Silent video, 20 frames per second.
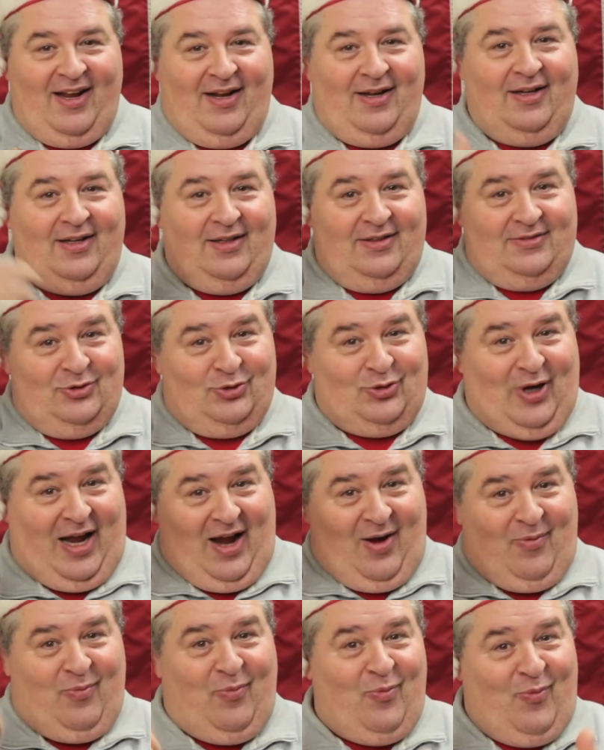Please
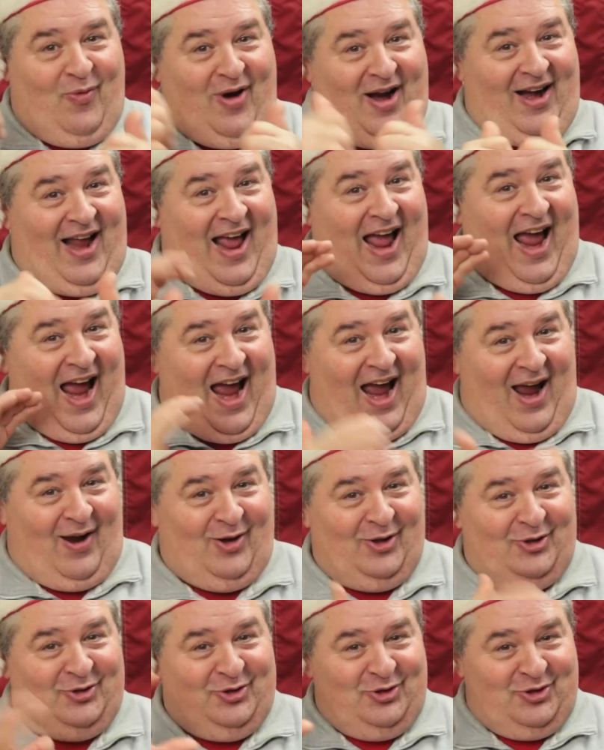subscribe to our
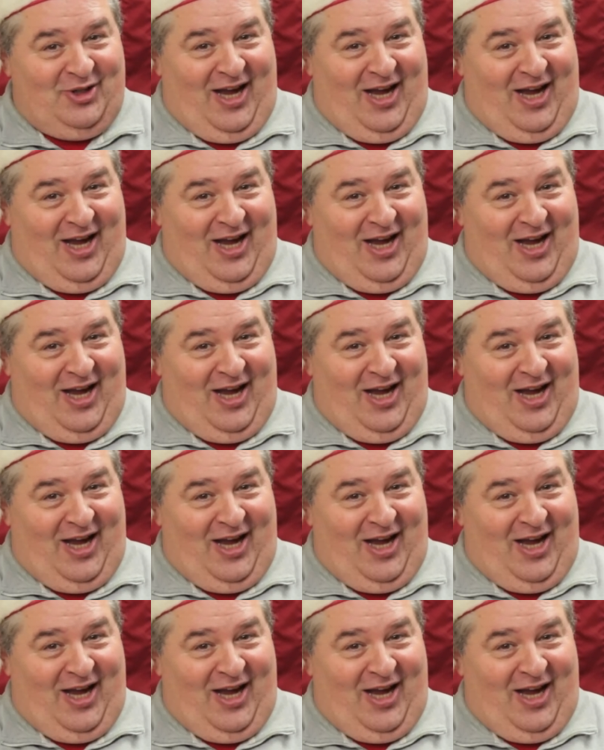channel.